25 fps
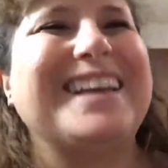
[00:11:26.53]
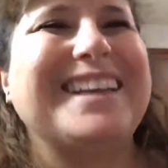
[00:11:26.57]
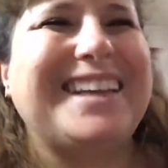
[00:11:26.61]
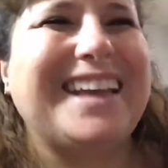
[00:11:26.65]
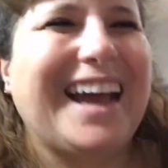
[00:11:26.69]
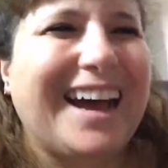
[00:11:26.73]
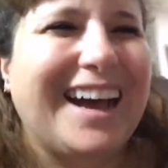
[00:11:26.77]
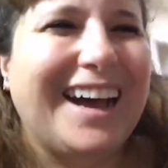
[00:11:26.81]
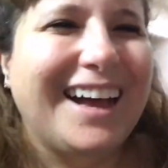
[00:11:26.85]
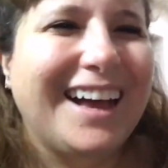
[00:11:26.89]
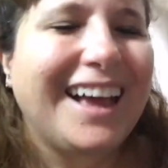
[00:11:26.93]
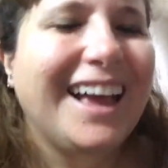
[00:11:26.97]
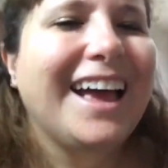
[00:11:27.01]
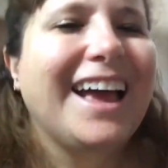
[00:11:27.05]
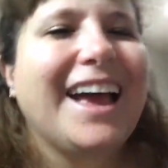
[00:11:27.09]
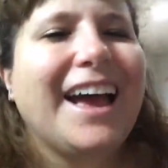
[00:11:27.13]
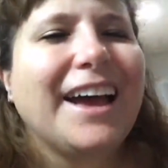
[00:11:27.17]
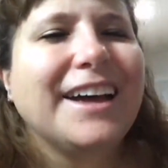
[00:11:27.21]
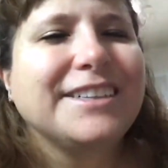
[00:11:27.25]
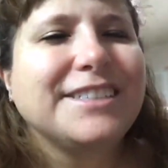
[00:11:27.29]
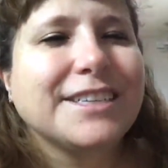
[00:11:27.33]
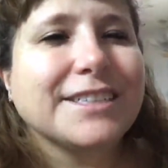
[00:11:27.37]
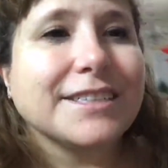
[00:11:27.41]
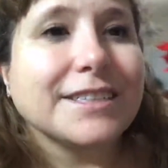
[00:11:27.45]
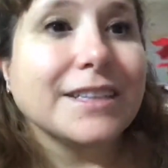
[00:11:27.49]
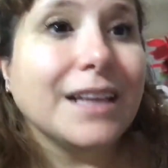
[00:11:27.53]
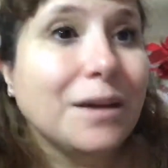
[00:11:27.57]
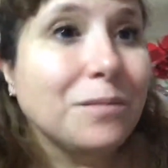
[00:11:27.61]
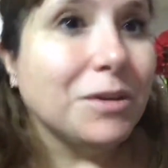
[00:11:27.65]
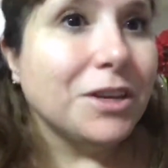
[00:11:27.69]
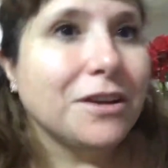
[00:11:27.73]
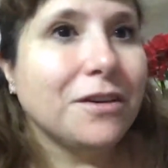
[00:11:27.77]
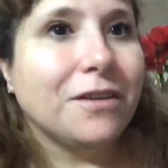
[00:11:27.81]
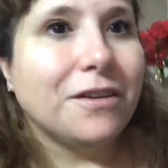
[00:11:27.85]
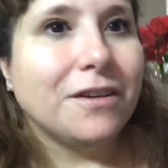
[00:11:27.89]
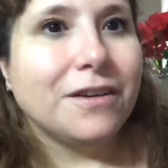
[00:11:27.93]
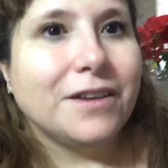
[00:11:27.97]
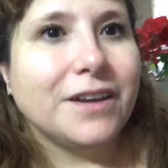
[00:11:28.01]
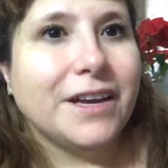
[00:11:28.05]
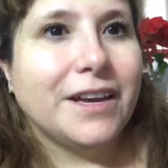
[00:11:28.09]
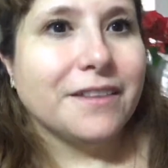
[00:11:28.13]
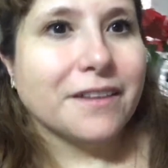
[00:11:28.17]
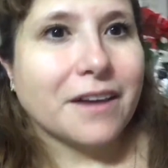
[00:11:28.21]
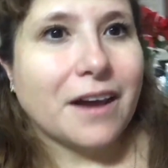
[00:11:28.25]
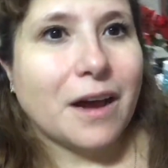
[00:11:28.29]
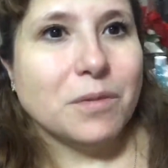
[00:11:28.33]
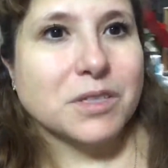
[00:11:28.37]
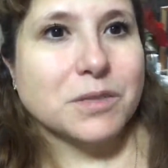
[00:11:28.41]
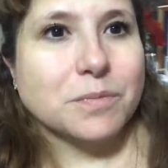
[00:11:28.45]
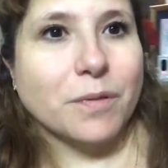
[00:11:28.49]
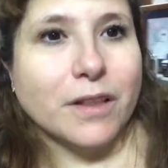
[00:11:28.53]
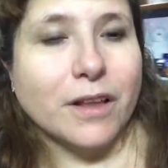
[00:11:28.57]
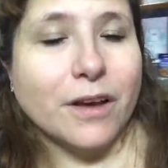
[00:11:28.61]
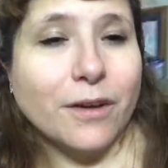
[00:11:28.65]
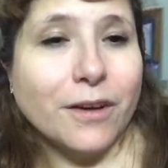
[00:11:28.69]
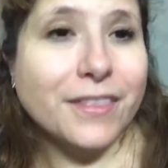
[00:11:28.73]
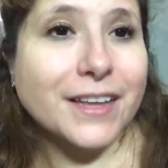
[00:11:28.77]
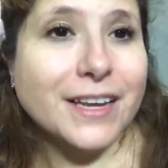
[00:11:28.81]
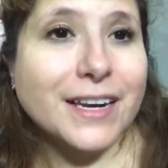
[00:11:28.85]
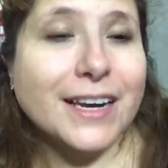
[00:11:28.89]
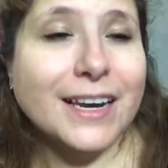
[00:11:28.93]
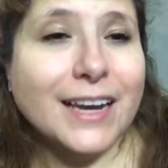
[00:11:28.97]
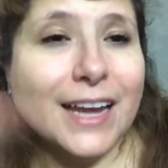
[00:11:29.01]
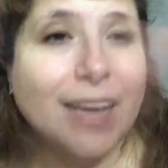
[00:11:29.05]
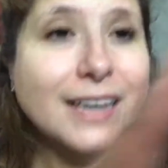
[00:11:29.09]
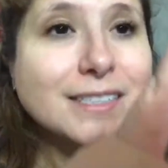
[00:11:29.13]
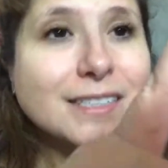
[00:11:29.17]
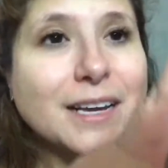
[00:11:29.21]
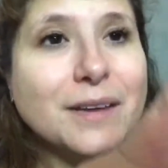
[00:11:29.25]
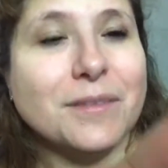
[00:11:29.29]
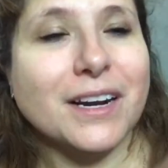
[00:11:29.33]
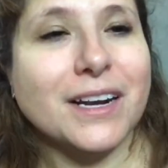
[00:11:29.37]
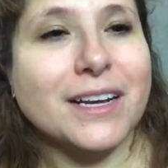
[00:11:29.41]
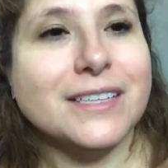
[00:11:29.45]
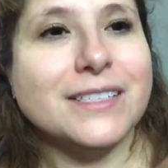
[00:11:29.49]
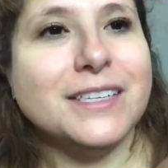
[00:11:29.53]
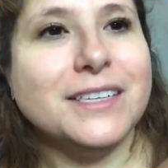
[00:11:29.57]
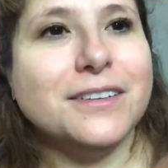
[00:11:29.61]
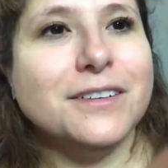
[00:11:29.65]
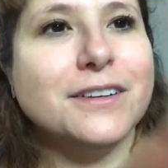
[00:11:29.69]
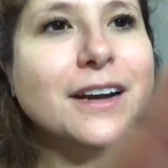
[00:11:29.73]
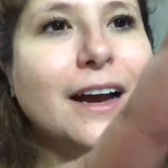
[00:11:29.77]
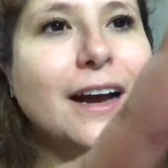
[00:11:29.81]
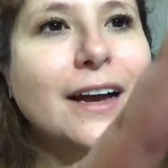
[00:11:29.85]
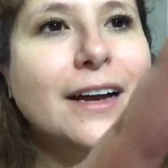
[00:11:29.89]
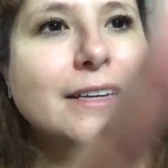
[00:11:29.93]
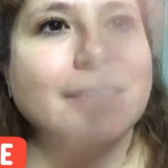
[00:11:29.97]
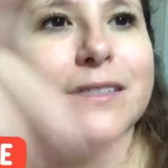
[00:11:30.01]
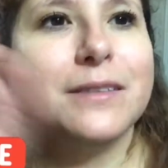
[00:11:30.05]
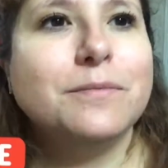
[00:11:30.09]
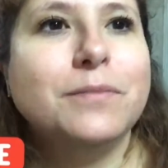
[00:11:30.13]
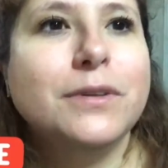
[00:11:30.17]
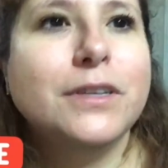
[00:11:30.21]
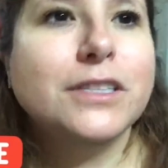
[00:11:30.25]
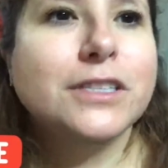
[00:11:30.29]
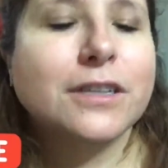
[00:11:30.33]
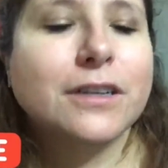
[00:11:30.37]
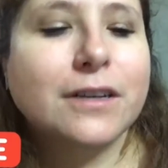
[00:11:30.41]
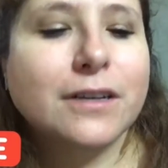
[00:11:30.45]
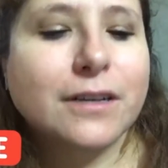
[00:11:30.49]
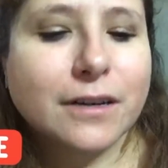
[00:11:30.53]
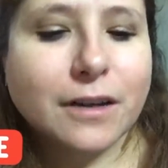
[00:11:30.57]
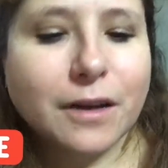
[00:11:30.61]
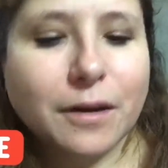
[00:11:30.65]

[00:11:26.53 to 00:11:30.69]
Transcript: yeah, just let me know in the comments below. And the next time that I see you guys, be sure to come